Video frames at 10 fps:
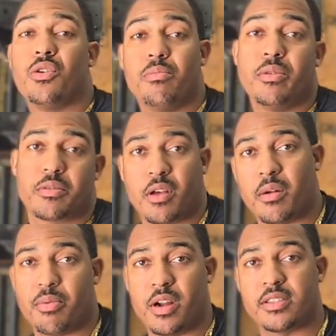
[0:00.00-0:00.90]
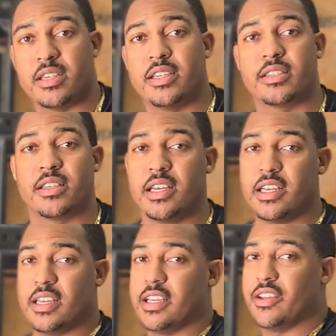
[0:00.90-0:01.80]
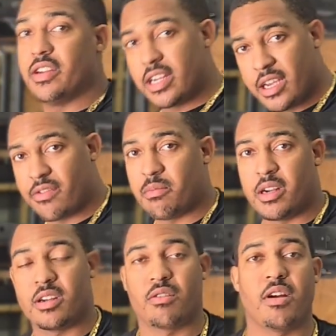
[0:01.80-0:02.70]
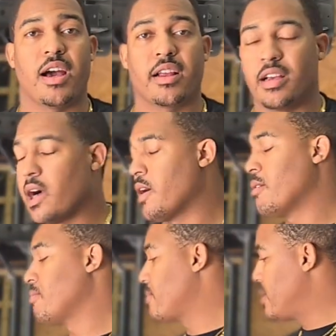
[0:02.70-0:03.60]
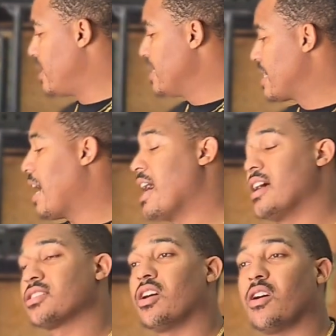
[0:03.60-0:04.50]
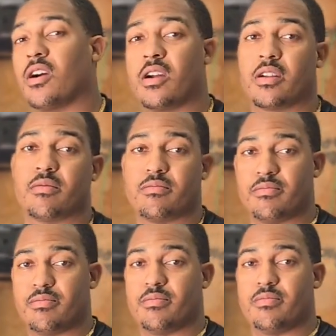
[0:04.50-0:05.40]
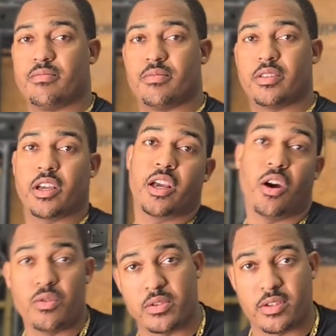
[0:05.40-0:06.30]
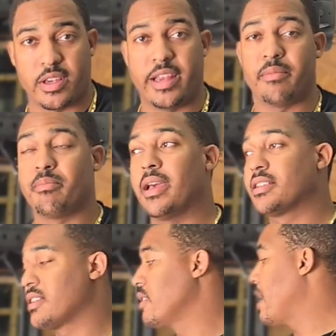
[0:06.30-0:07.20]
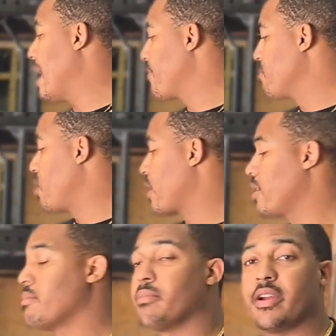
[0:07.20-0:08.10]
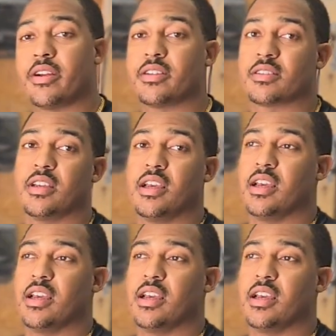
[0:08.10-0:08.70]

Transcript: who Boost Auto Parts is, you need to get from under a rock. These guys are the GOATs in basically aftermarket mirrors,